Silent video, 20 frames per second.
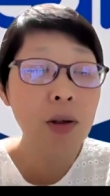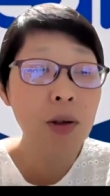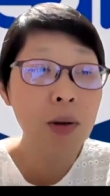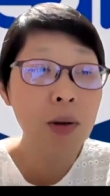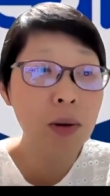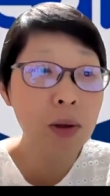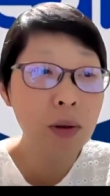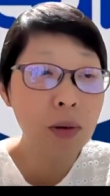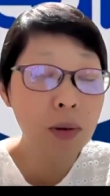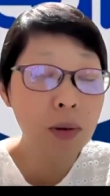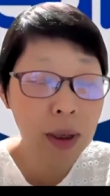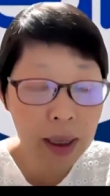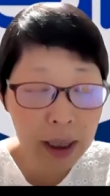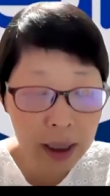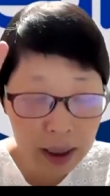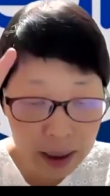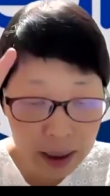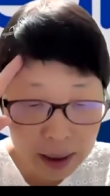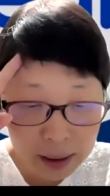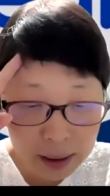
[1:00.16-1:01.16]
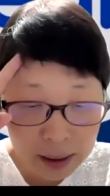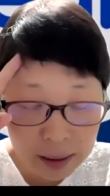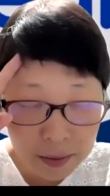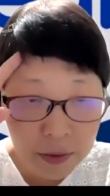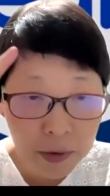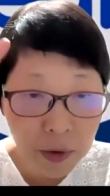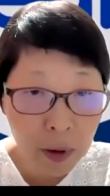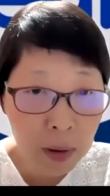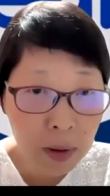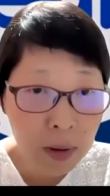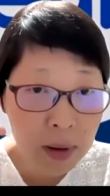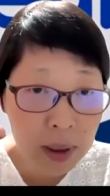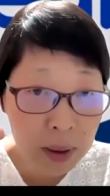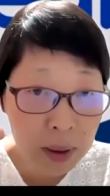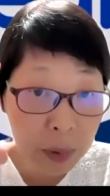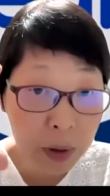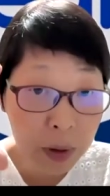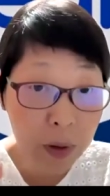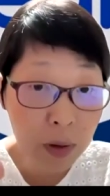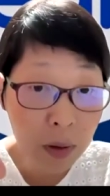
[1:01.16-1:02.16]
So you can follow the
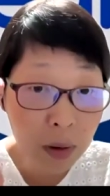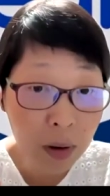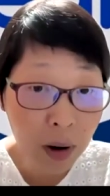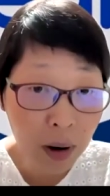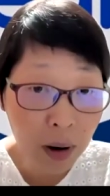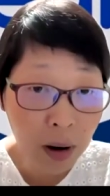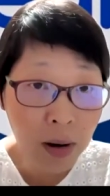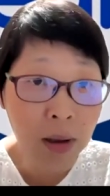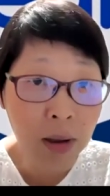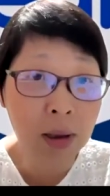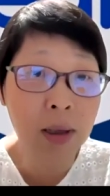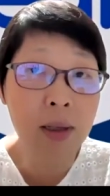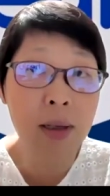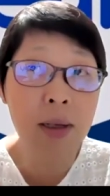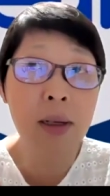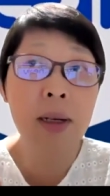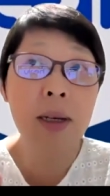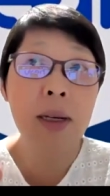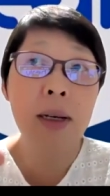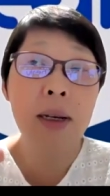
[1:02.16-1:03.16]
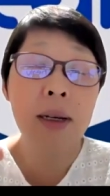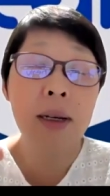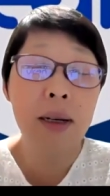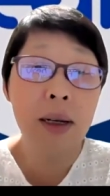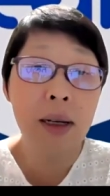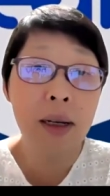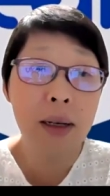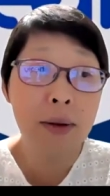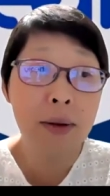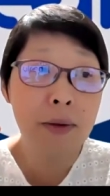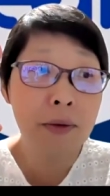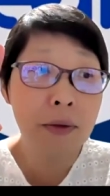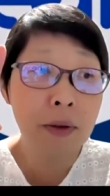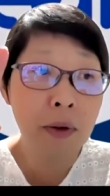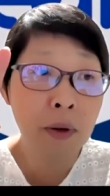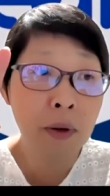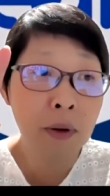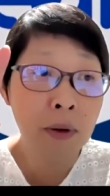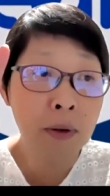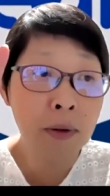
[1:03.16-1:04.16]
protocol
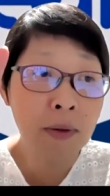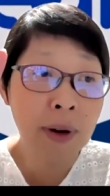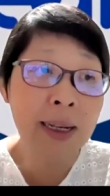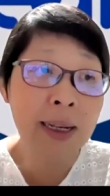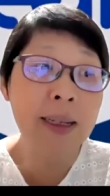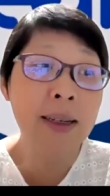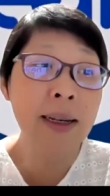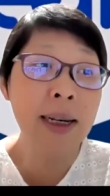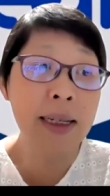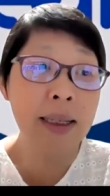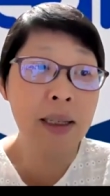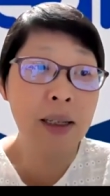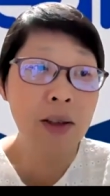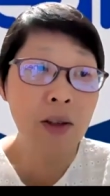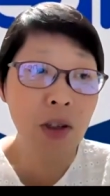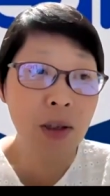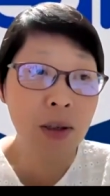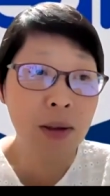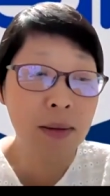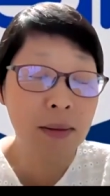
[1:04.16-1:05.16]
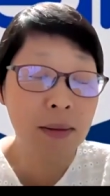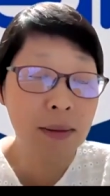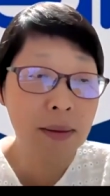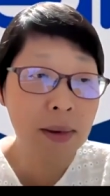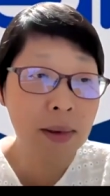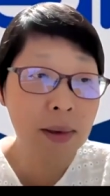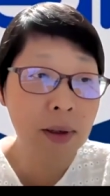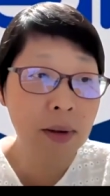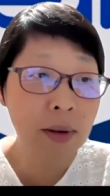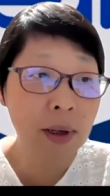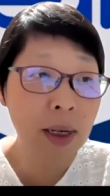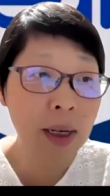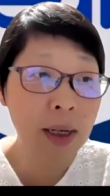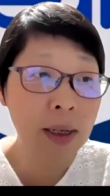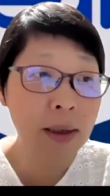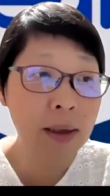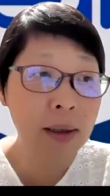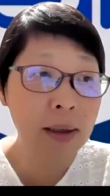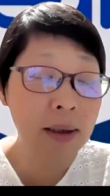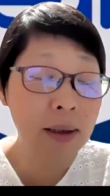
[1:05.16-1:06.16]
for vitalization.
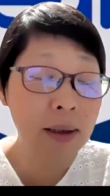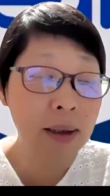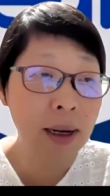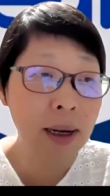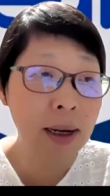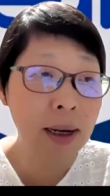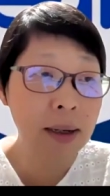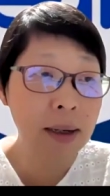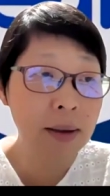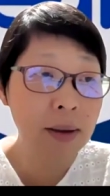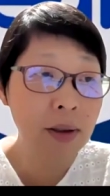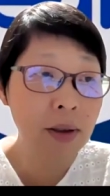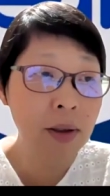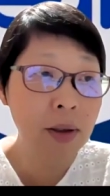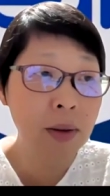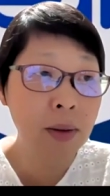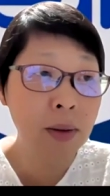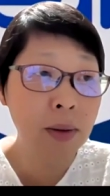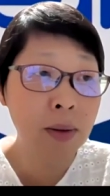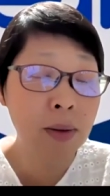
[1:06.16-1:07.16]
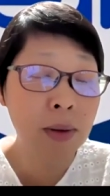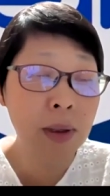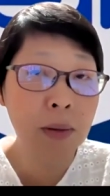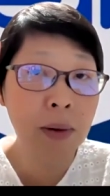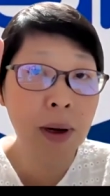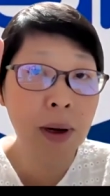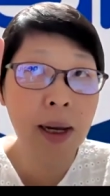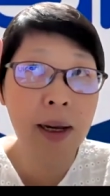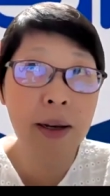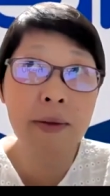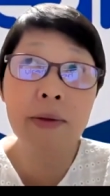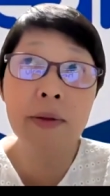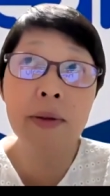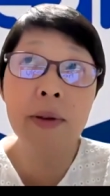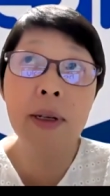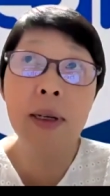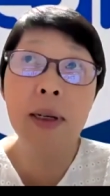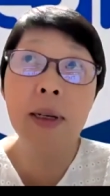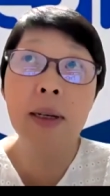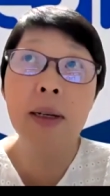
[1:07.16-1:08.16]
Okay, yeah. So you have
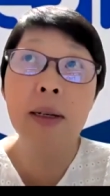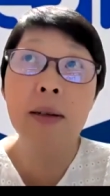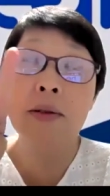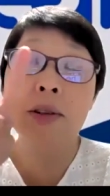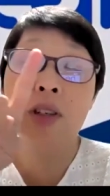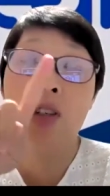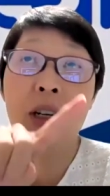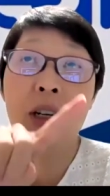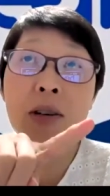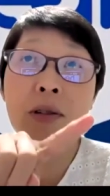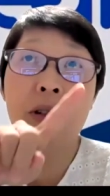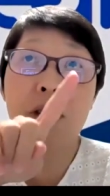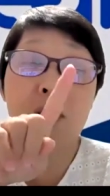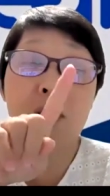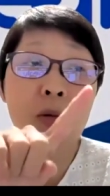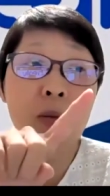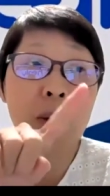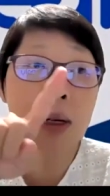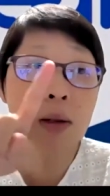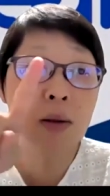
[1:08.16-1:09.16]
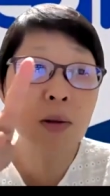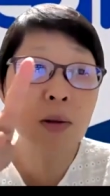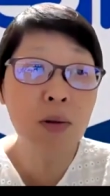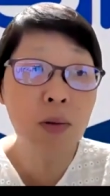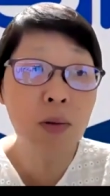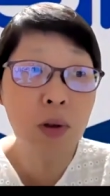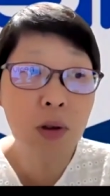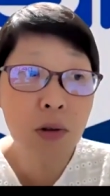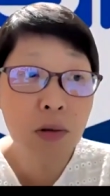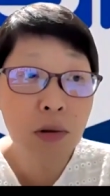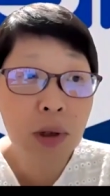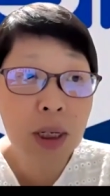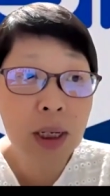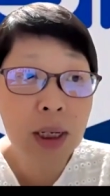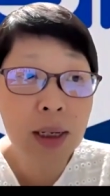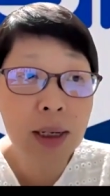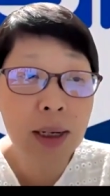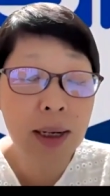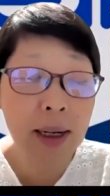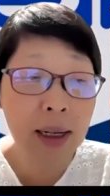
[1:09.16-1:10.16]
regeneration 1, 2,
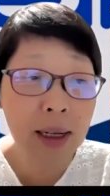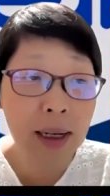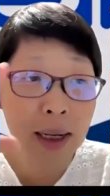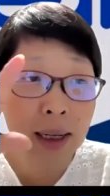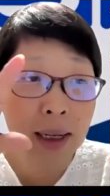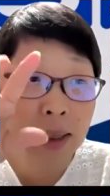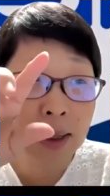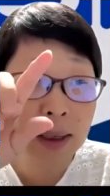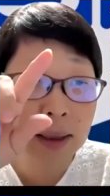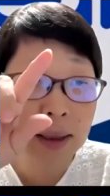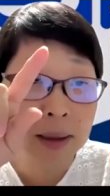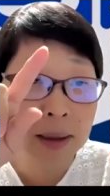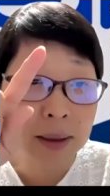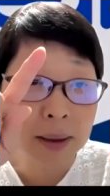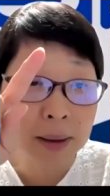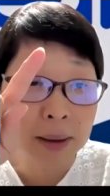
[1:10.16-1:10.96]
3, and then